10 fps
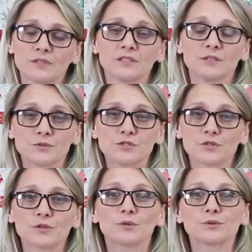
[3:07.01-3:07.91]
low
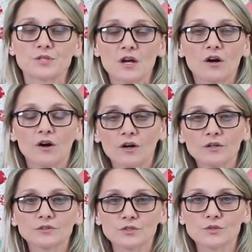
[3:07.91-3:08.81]
circles
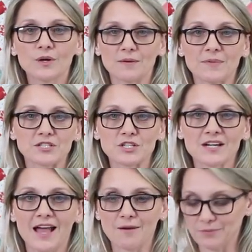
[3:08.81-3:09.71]
or do a
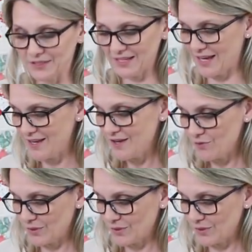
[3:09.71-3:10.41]
machine applique